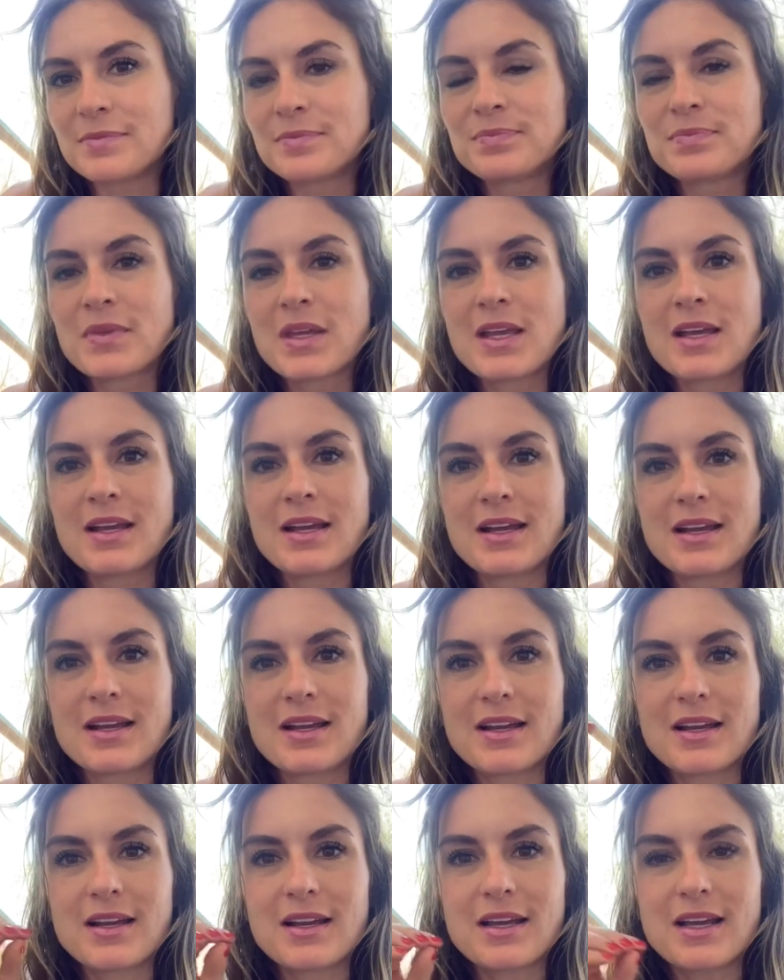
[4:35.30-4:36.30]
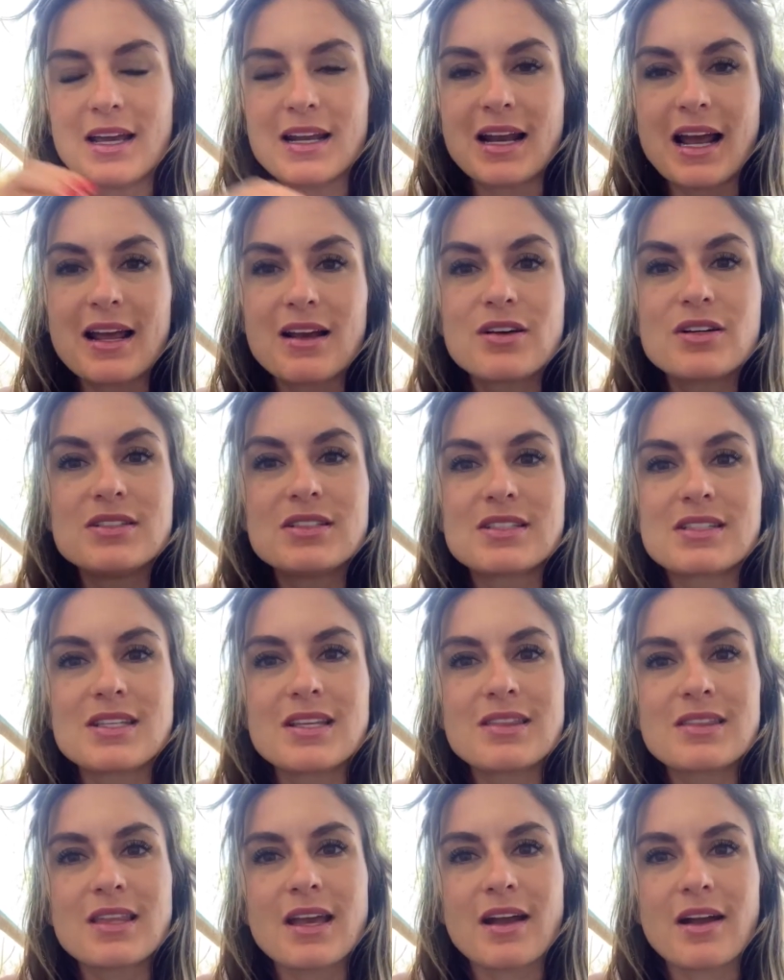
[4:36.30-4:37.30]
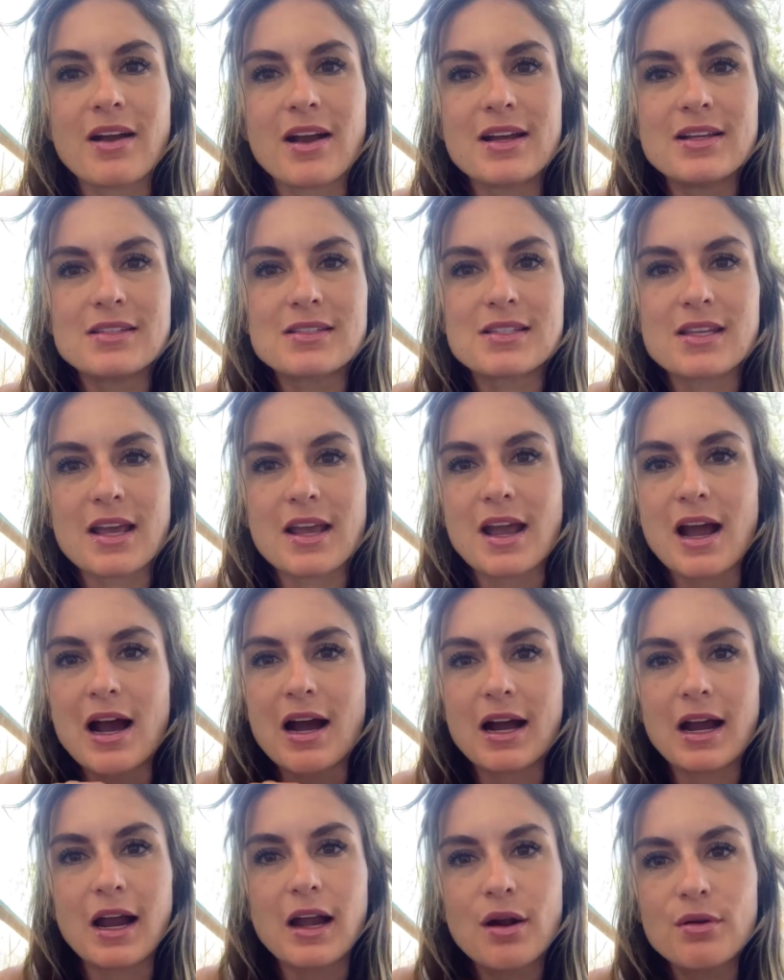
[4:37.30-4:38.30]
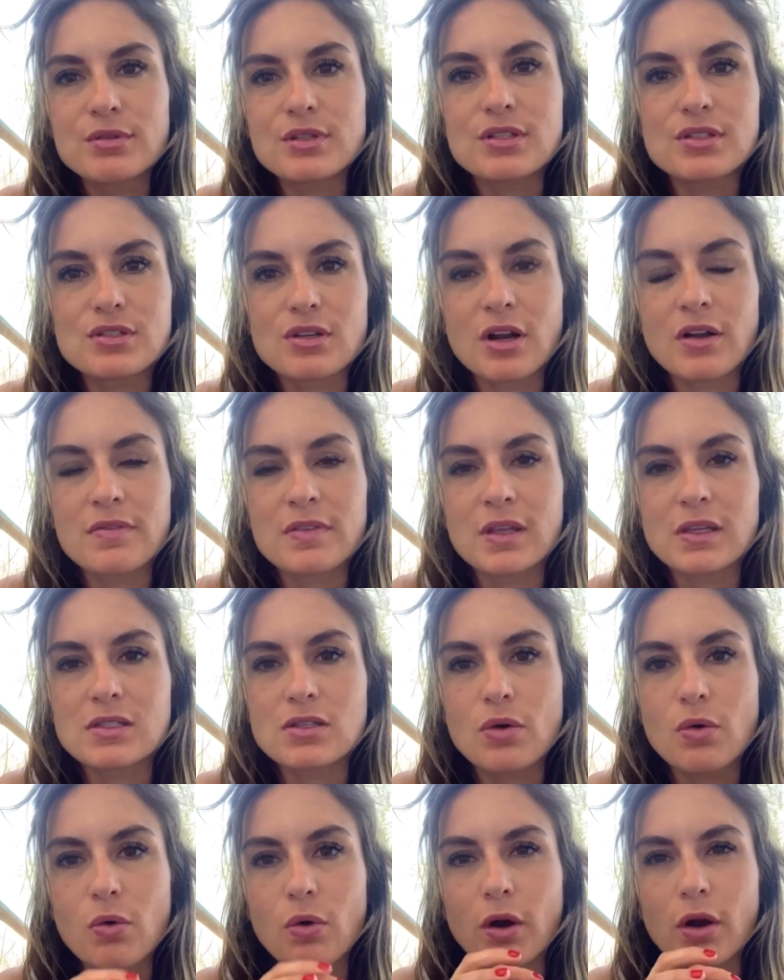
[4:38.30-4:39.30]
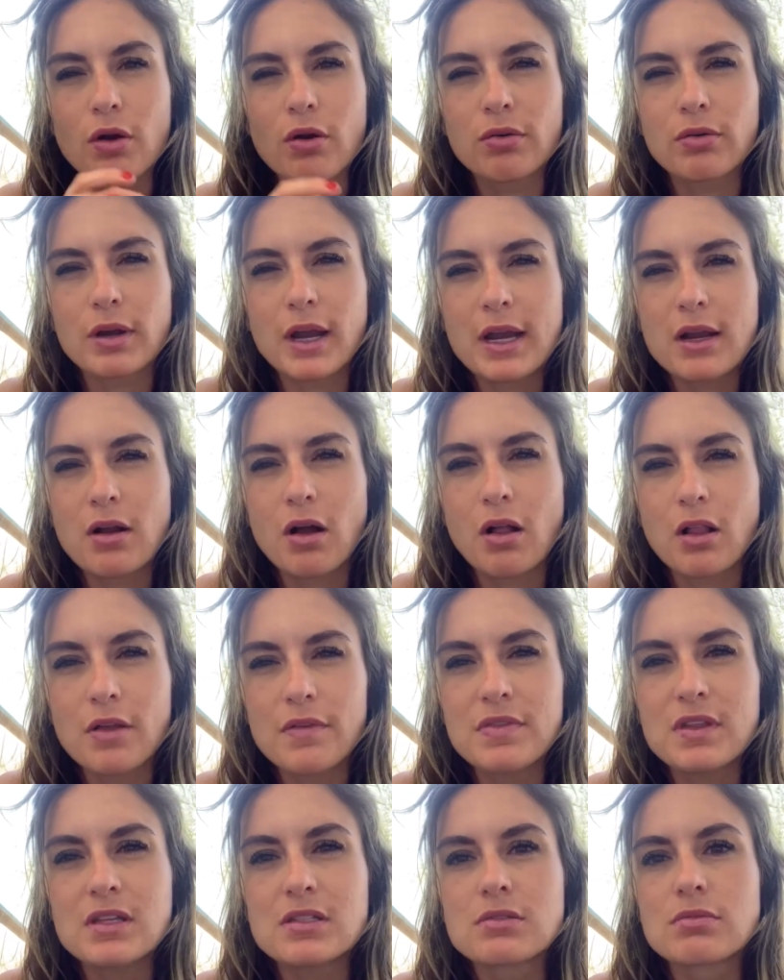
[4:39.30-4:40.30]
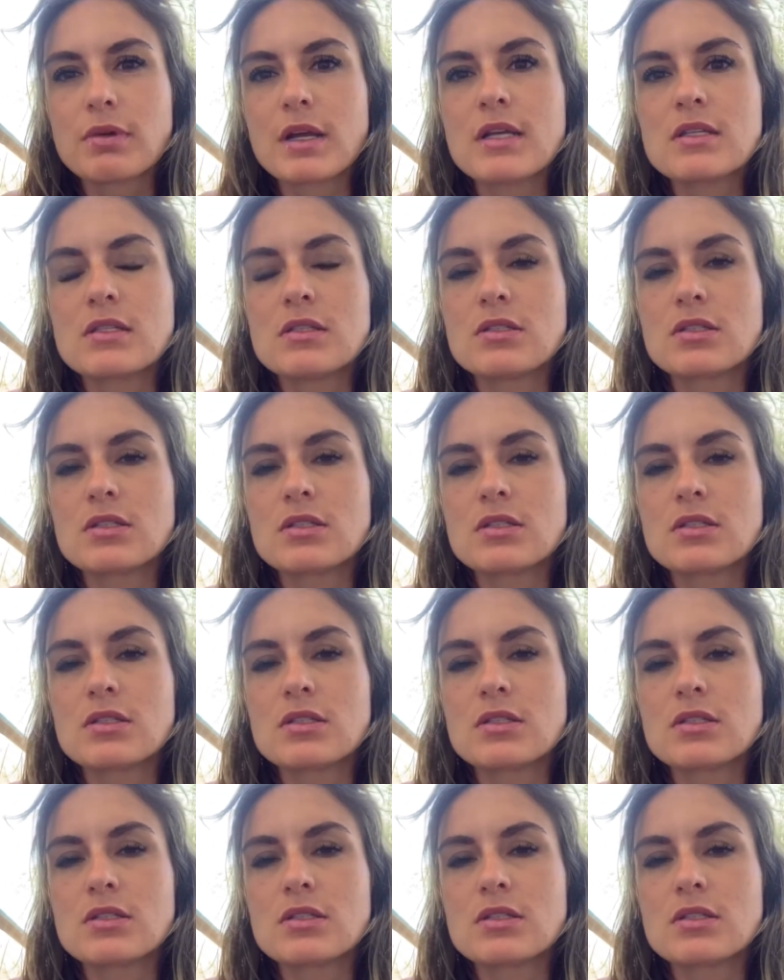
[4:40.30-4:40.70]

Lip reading: And I could sit there and say, I don't deserve this, or create all of these reasons to why